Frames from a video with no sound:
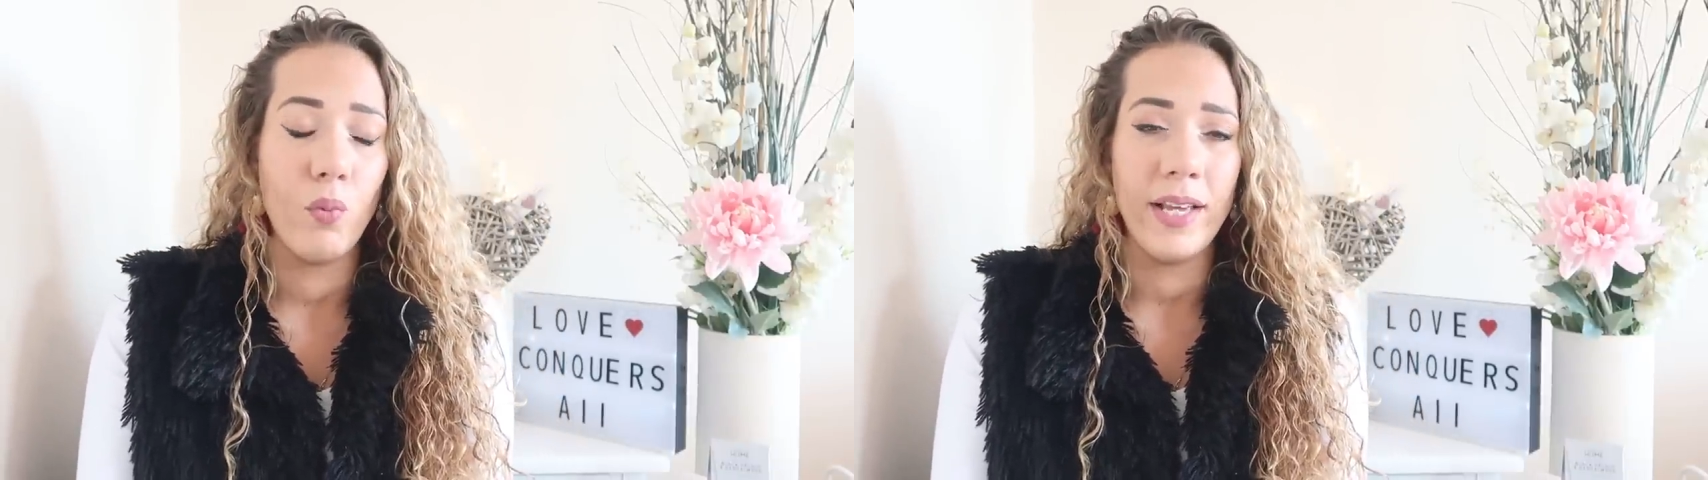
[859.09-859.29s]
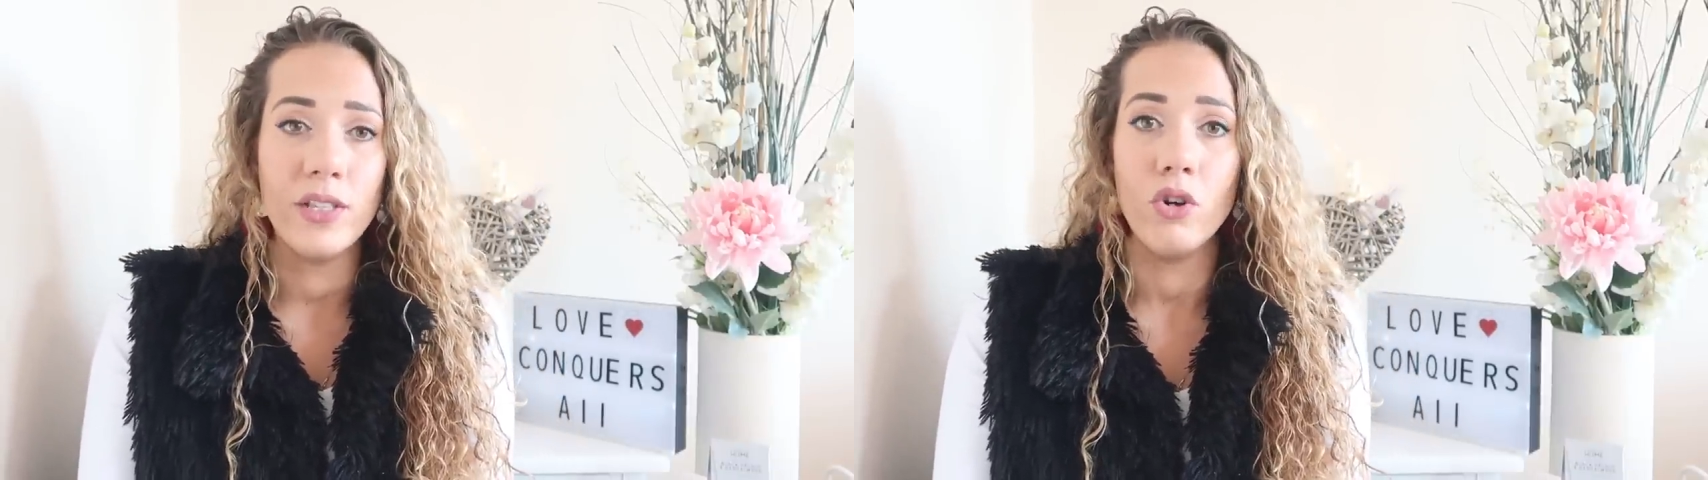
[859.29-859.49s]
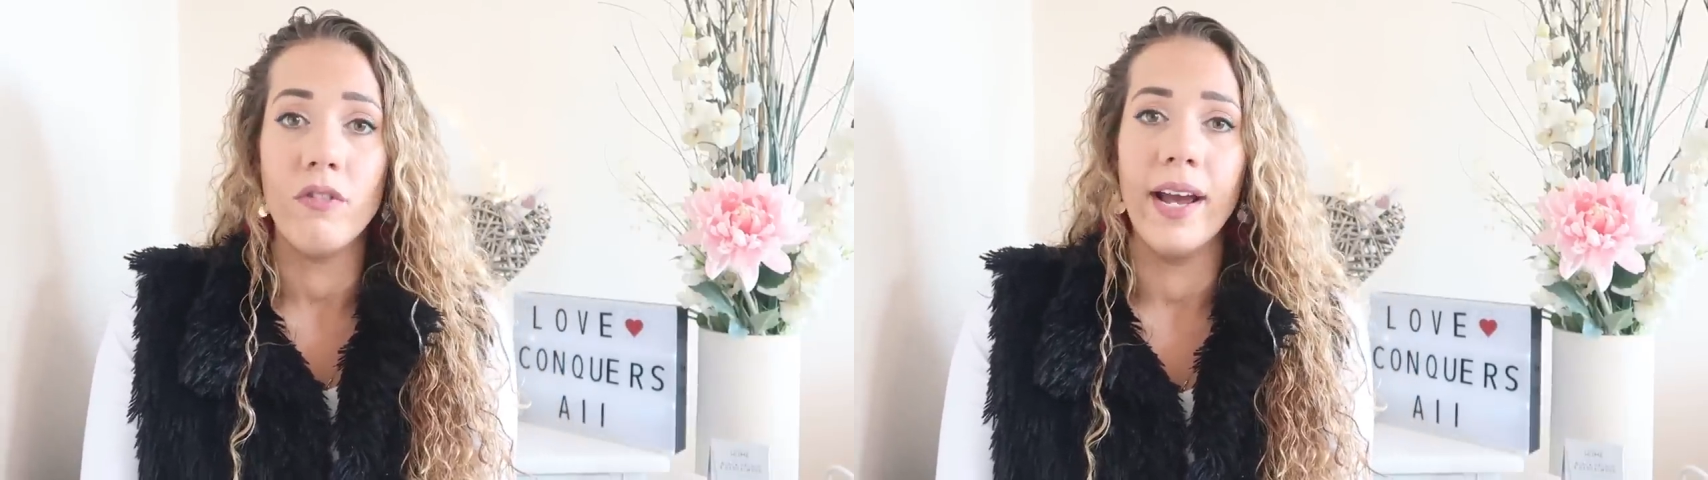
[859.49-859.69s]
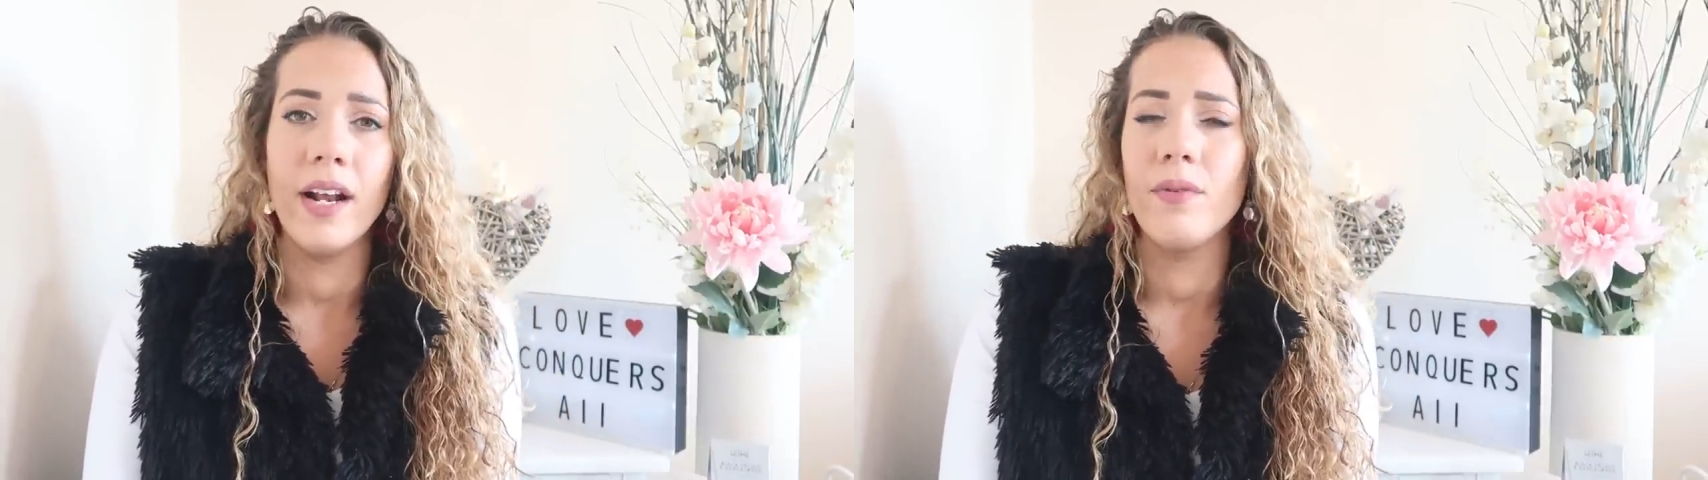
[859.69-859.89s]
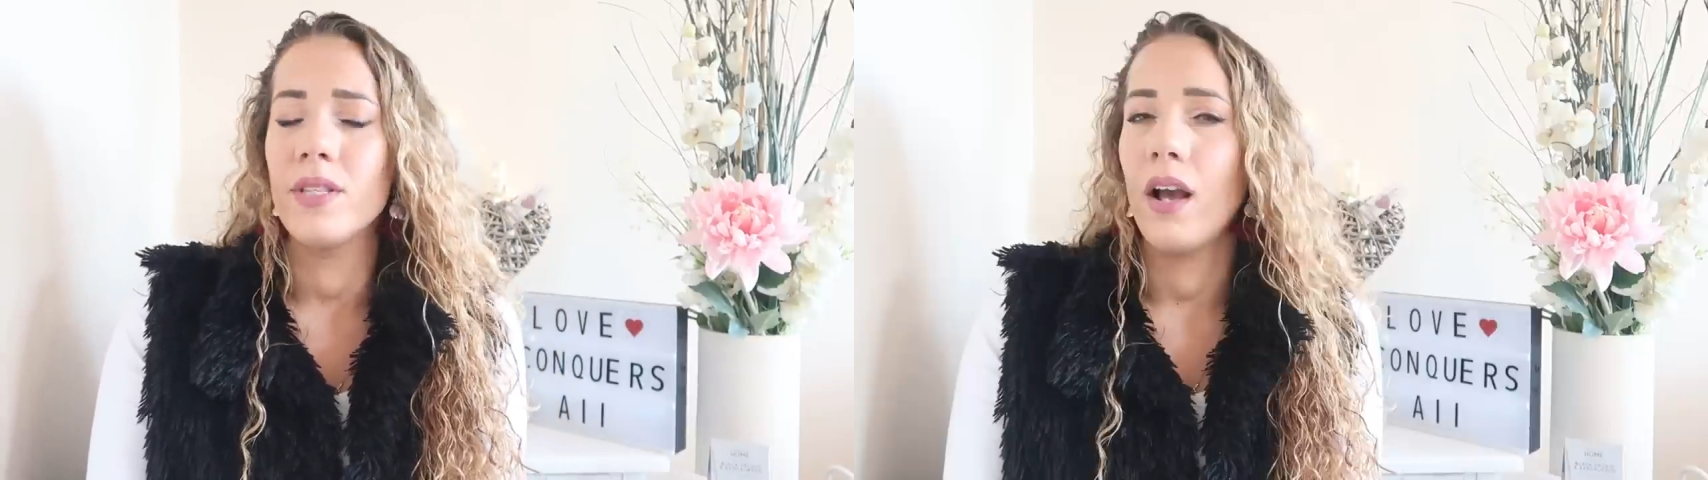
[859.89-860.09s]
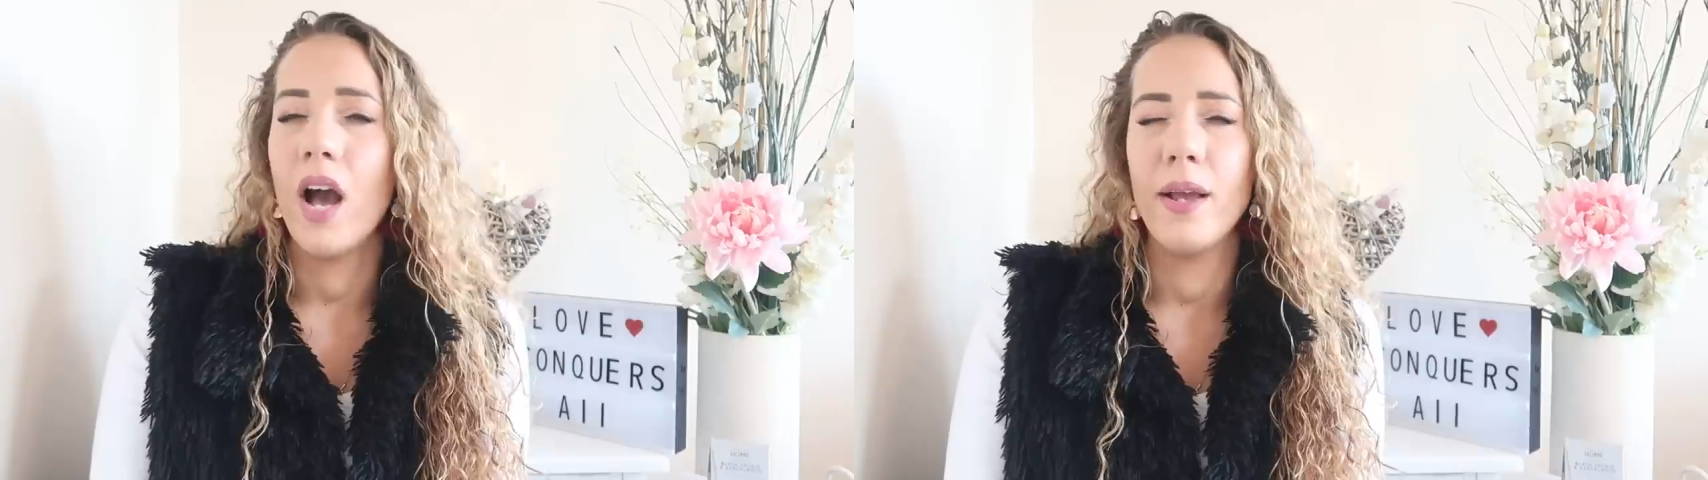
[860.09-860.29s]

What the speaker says: We saw it and I was like,